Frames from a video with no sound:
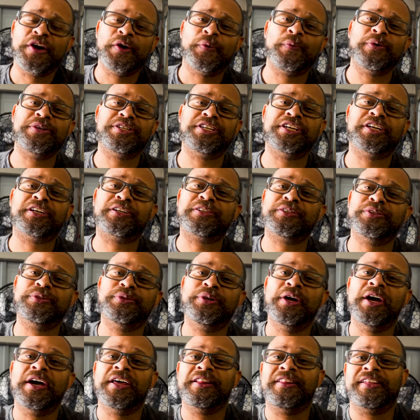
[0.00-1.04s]
which
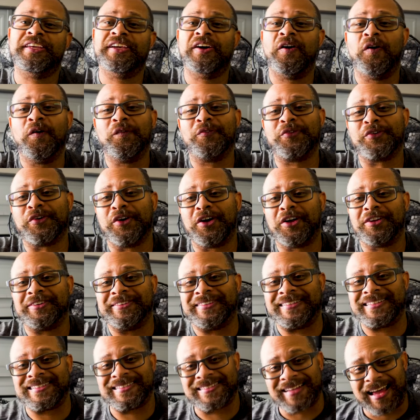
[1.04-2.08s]
include the overall
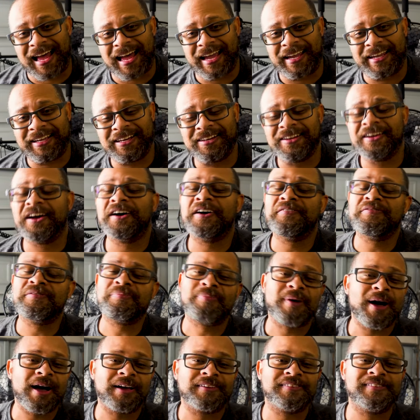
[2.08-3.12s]
design of the
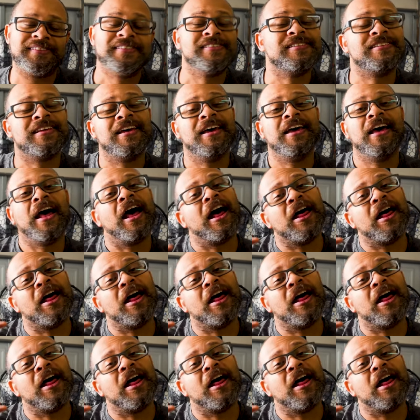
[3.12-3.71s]
boxes,